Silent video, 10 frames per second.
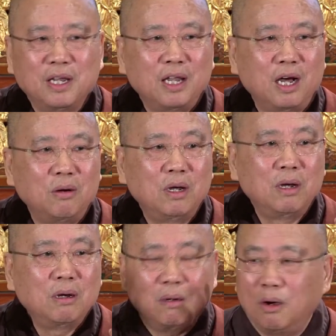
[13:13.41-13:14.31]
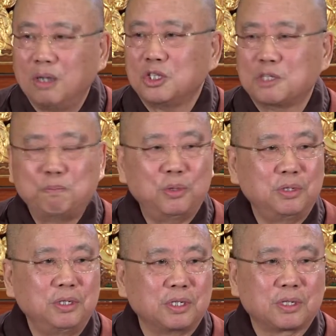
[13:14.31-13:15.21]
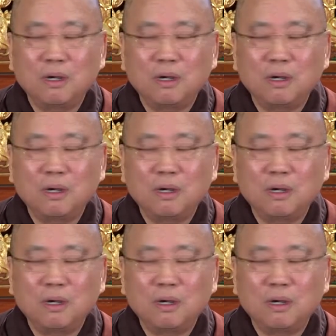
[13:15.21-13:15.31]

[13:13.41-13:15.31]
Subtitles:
Now all this burden is